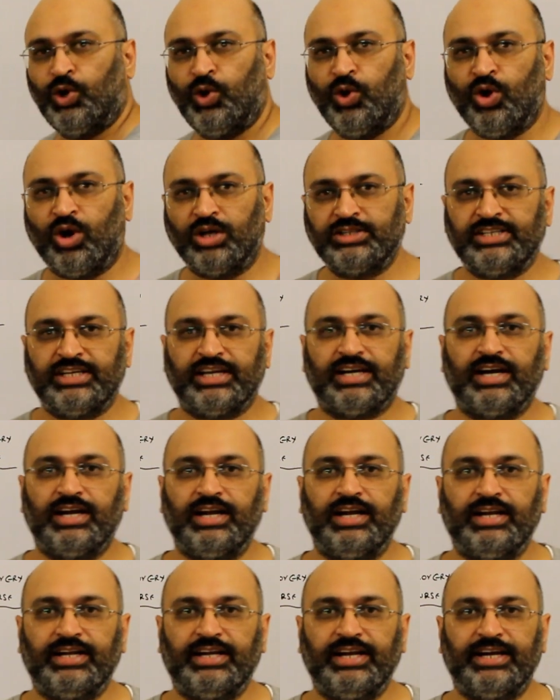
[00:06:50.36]

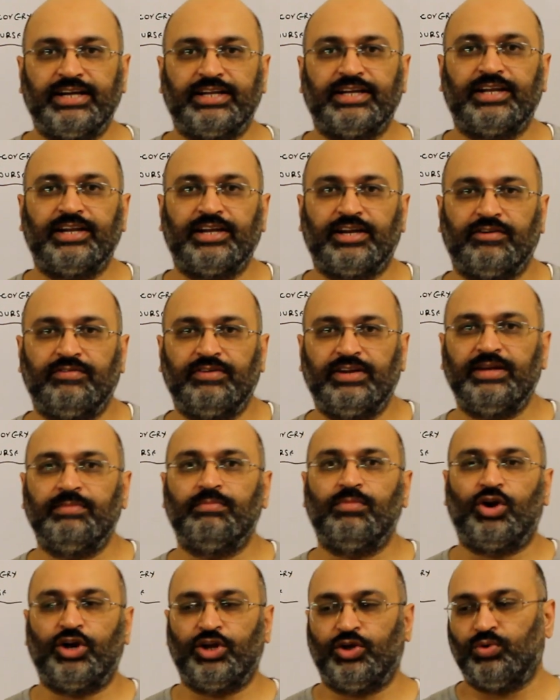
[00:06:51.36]
logical data recovery
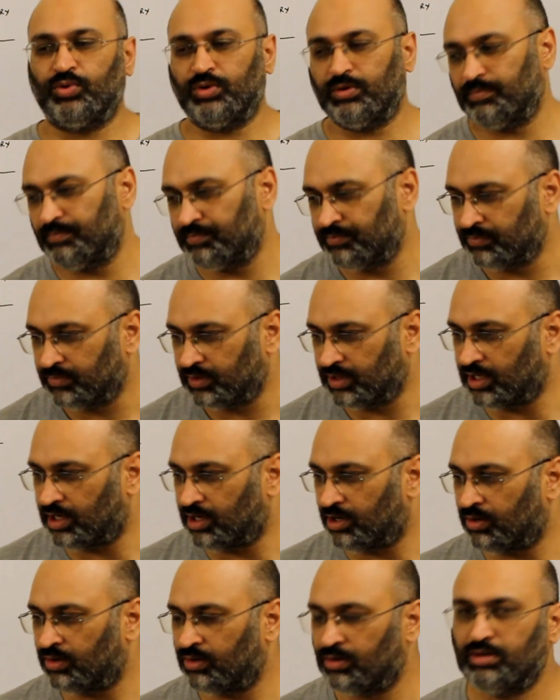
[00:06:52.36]
module.
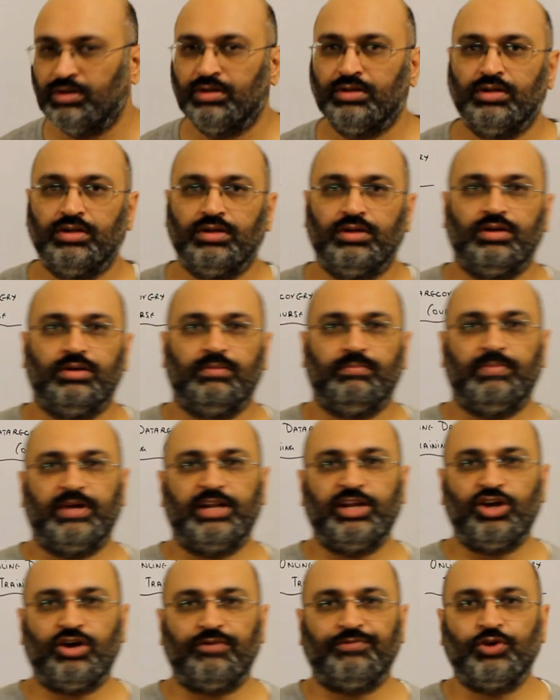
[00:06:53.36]
Now,
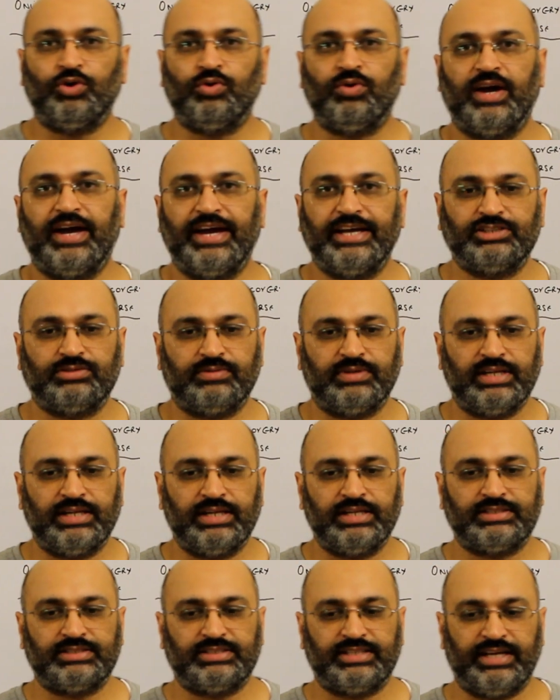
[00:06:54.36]
many of you guys
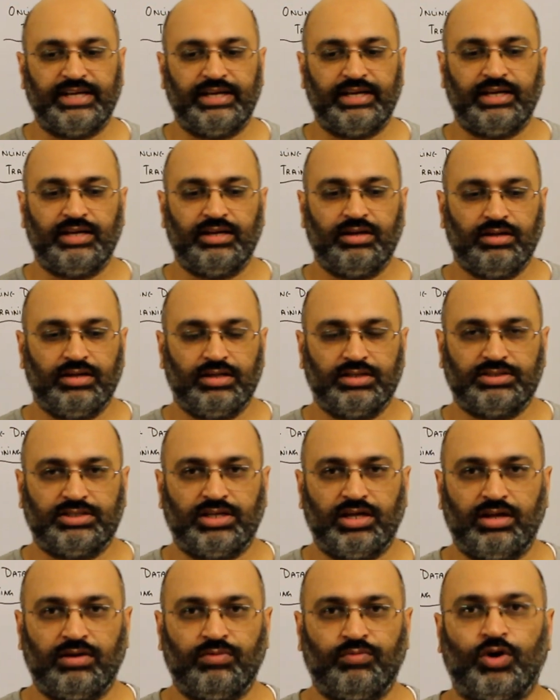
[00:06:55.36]
will say,
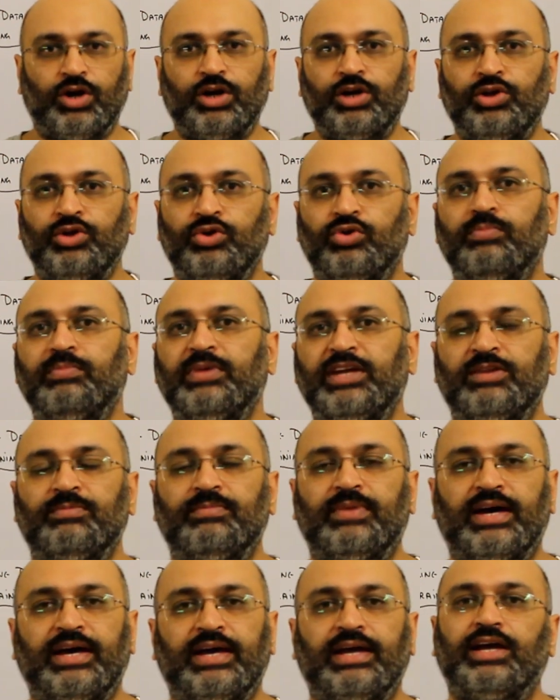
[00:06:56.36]
sir, what do you mean
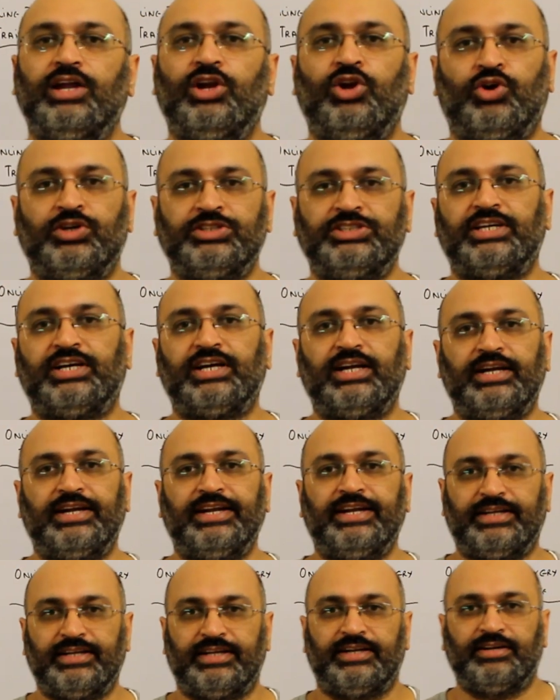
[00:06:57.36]
by logical
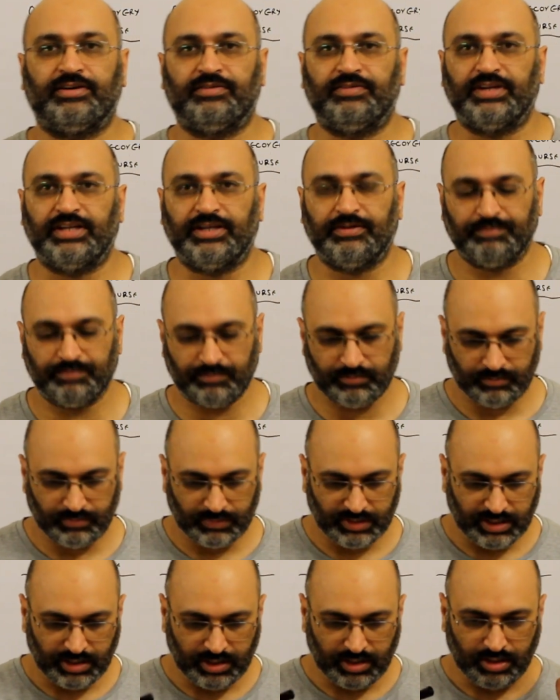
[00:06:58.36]
data recovery?
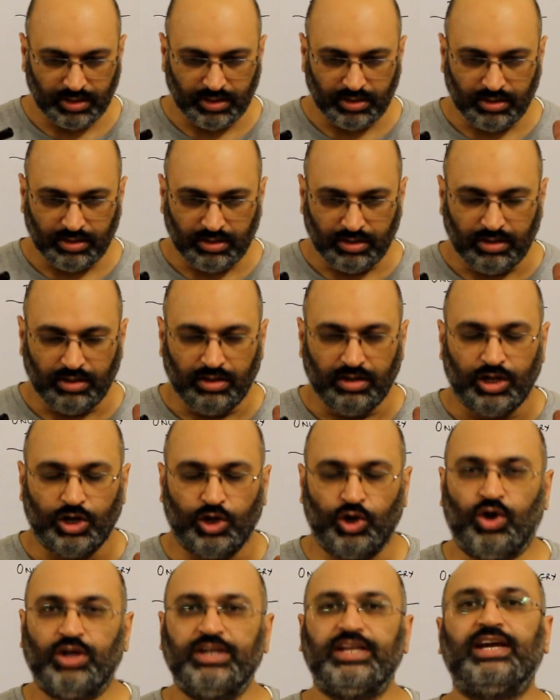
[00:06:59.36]

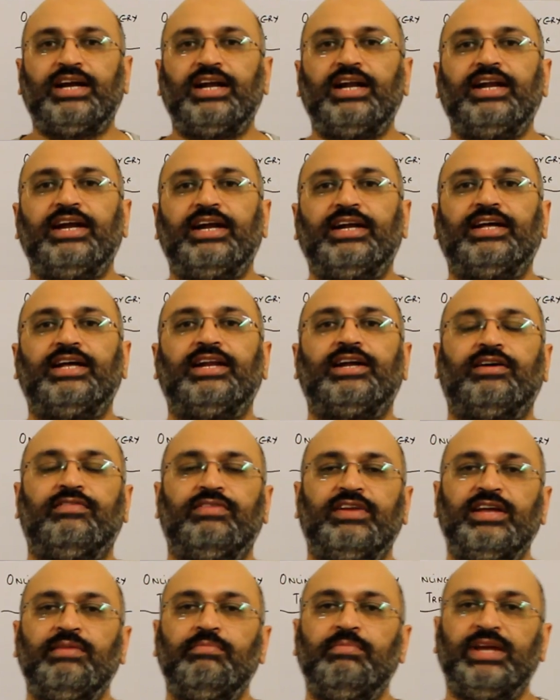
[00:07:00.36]
Logical data
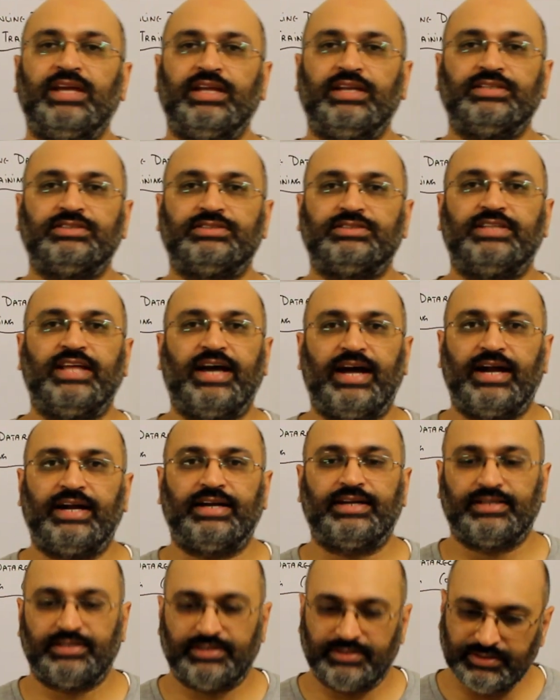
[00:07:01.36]
recovery means
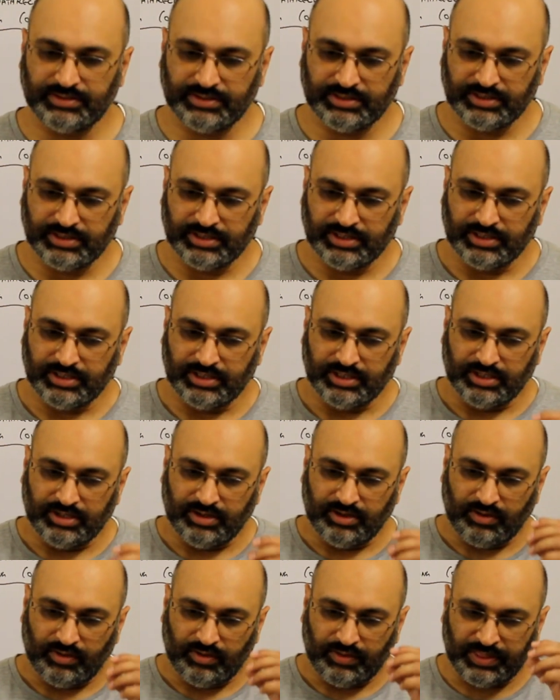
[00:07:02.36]
that
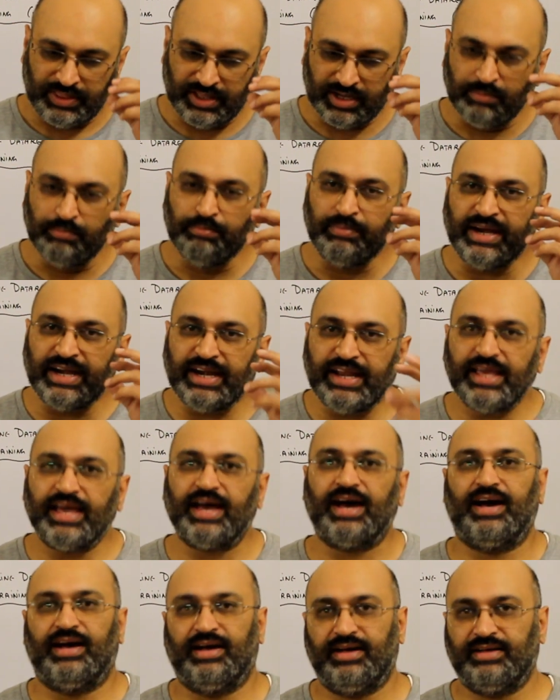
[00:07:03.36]
the
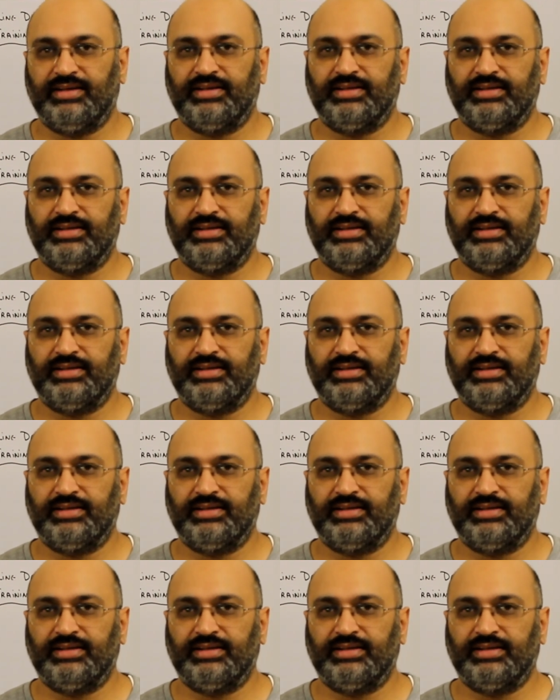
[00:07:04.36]
media,